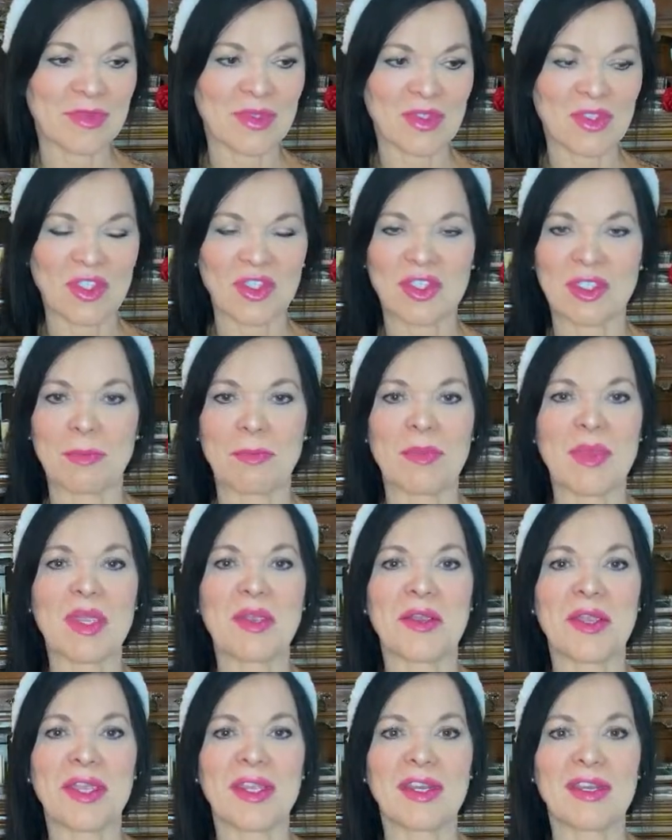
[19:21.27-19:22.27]
just a
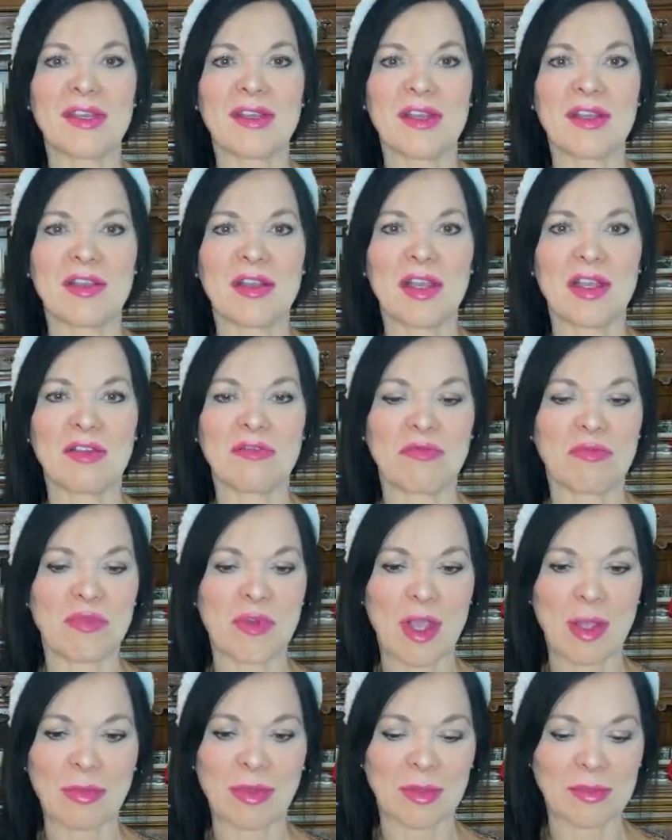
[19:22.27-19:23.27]
myriad of
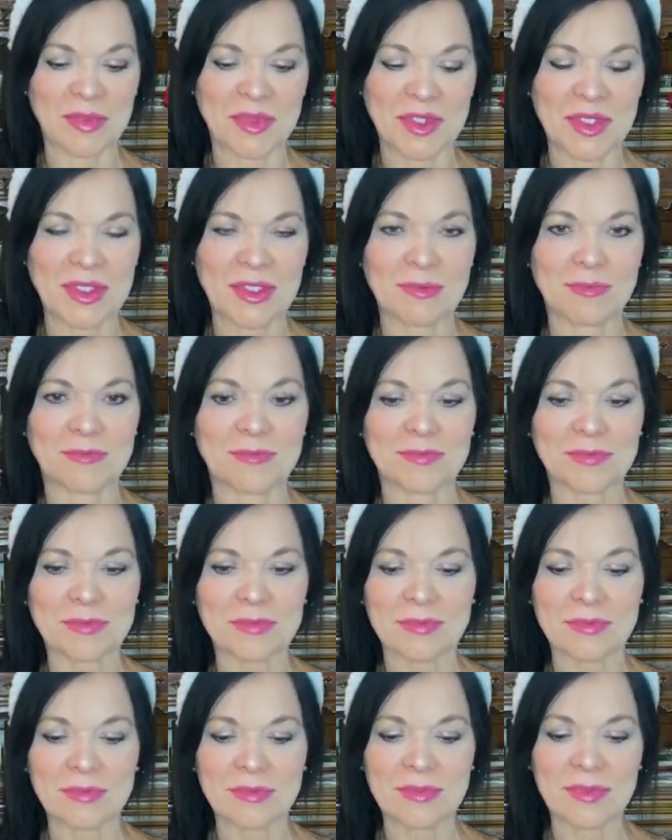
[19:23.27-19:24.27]
problems.
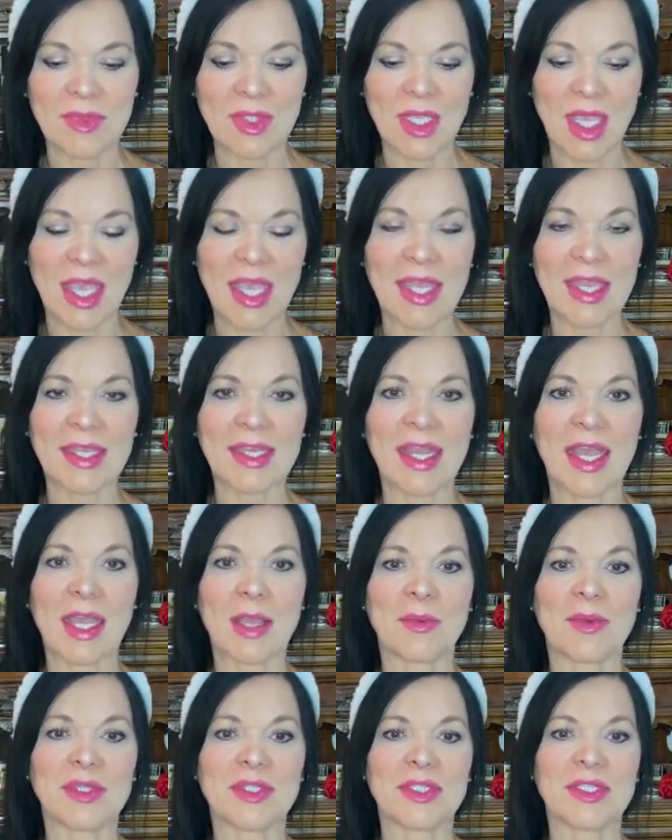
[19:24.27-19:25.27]
And I
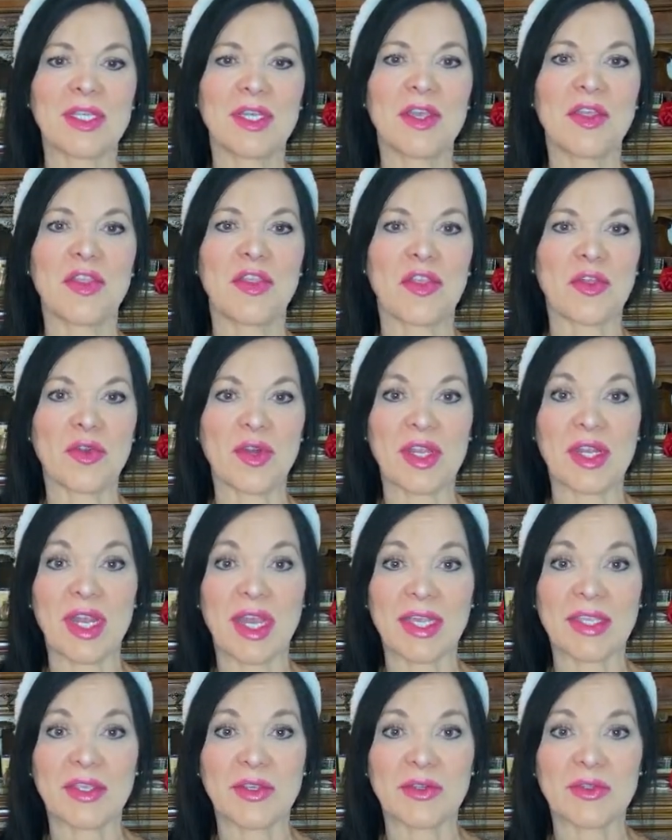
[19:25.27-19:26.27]
was
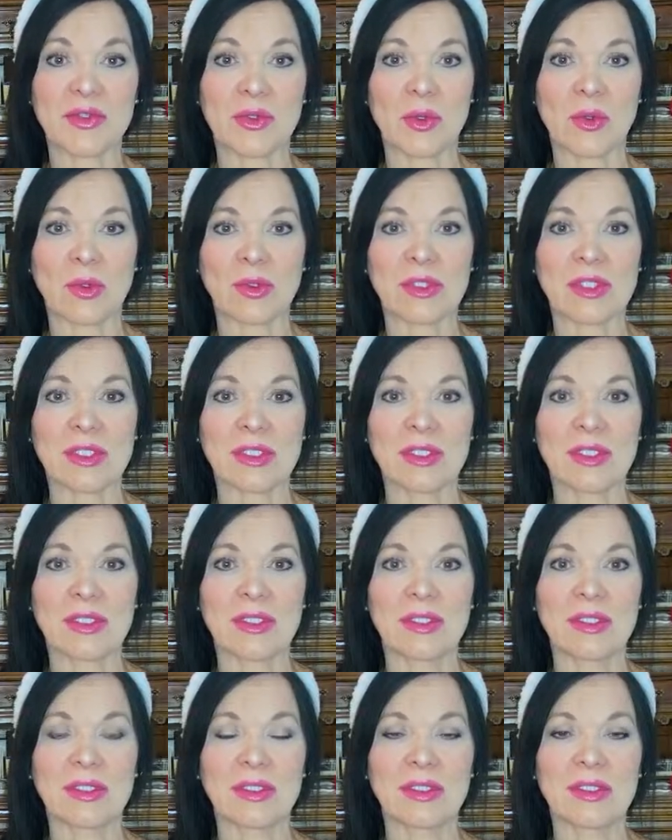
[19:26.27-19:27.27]
39 years old,
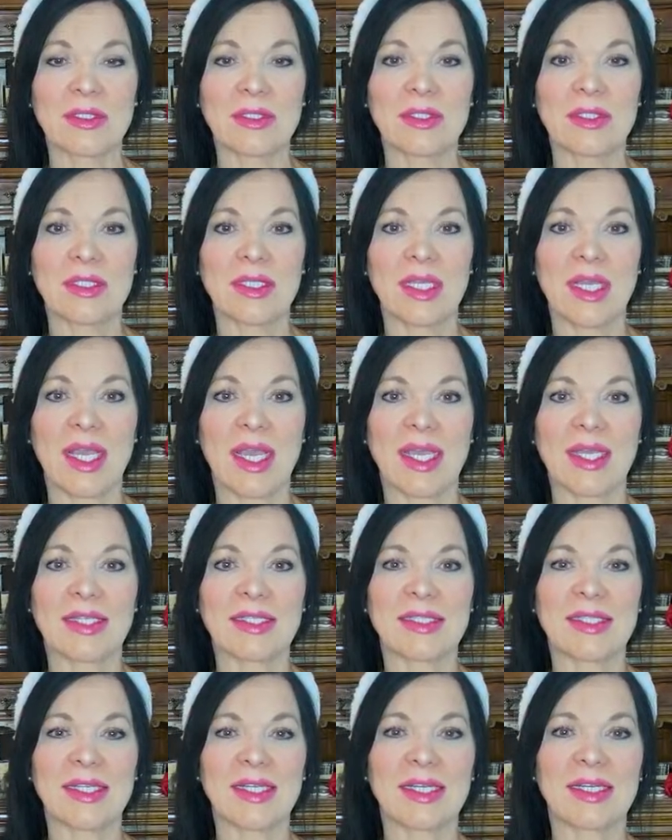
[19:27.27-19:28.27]

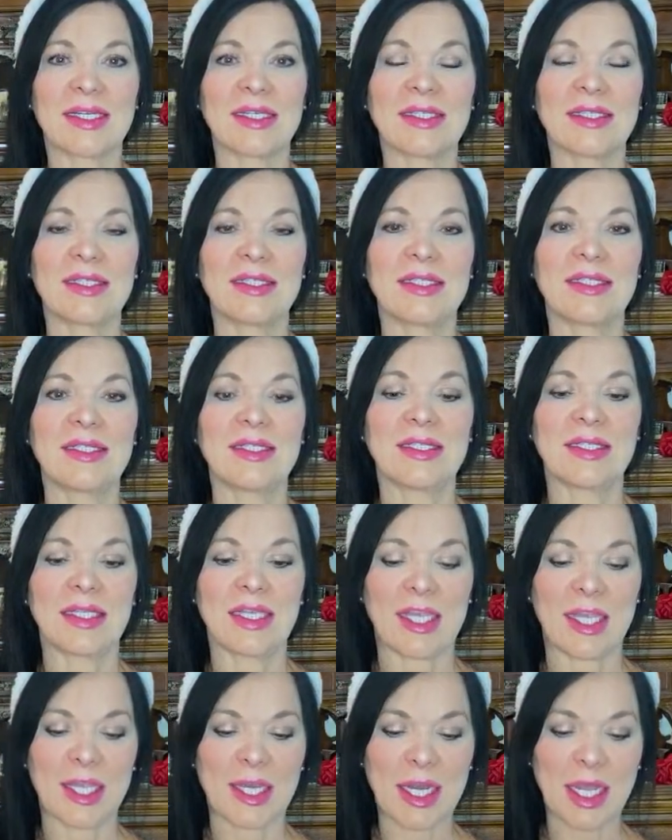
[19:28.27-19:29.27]

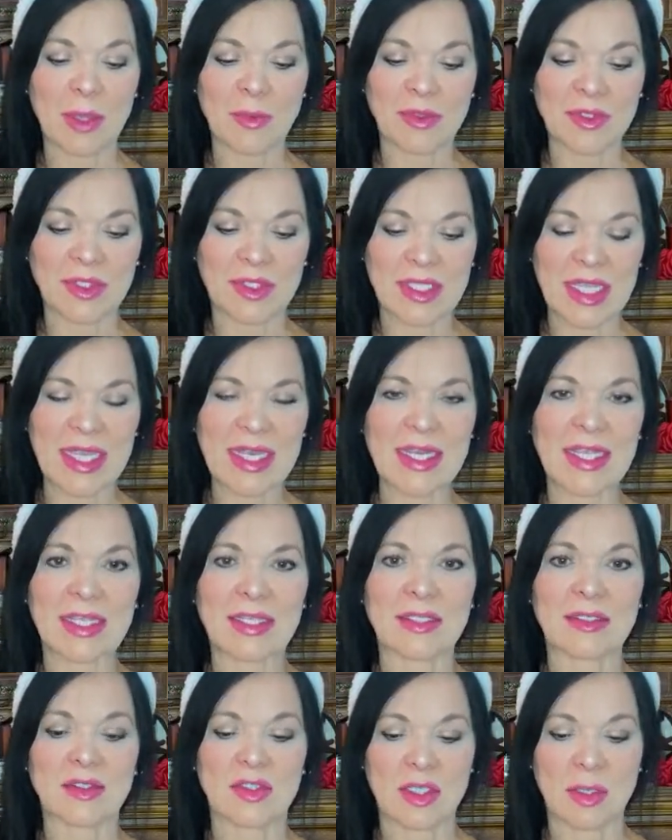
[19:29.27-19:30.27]
and I was
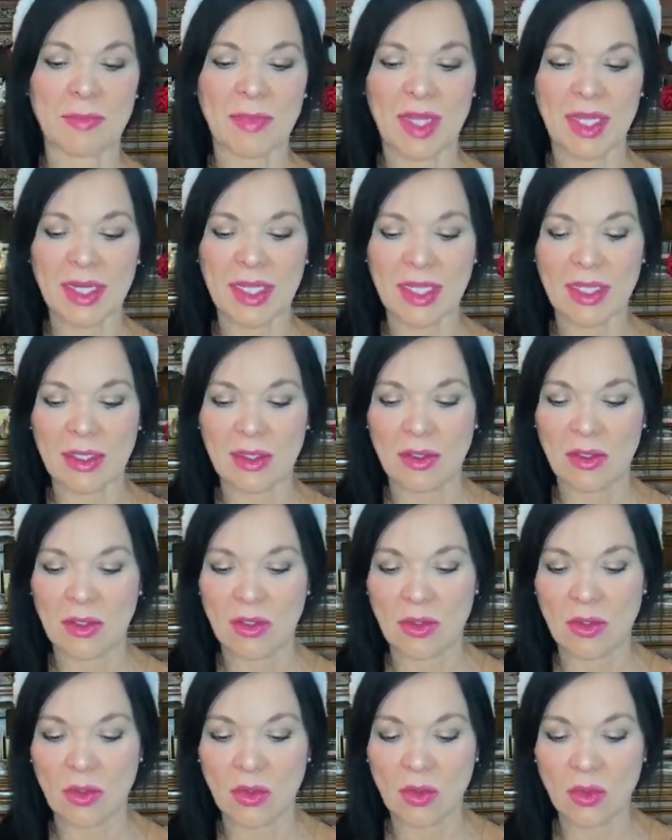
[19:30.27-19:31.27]
dating somebody
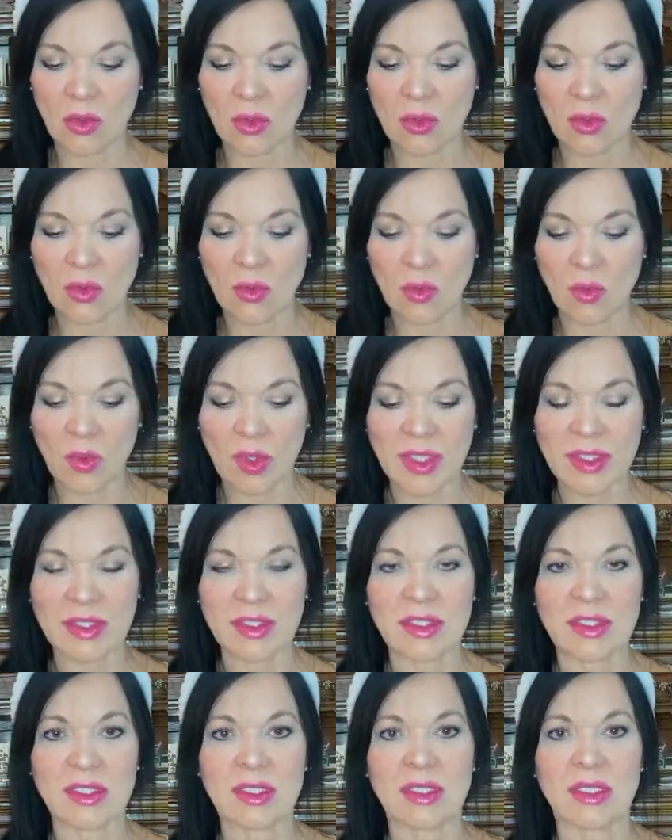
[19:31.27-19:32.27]
who
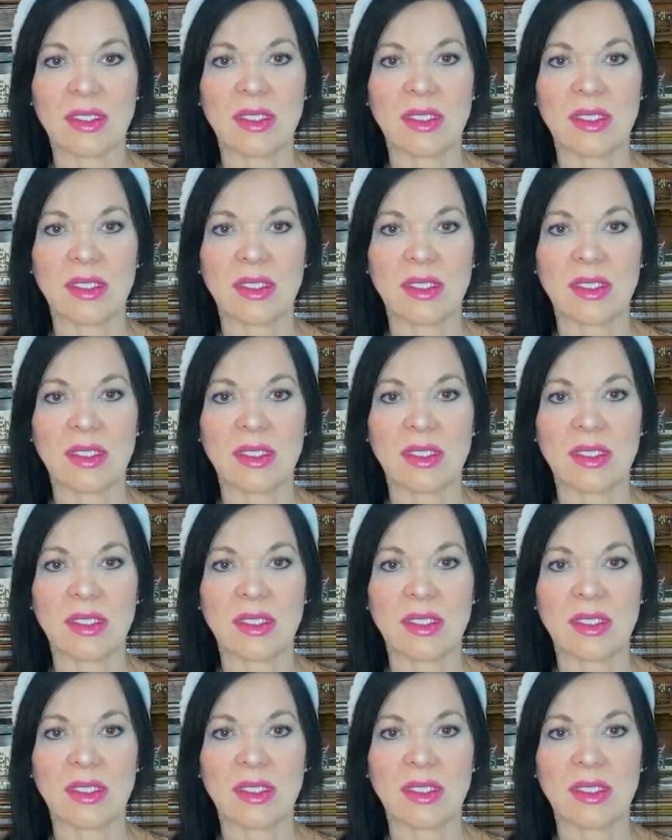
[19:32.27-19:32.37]
was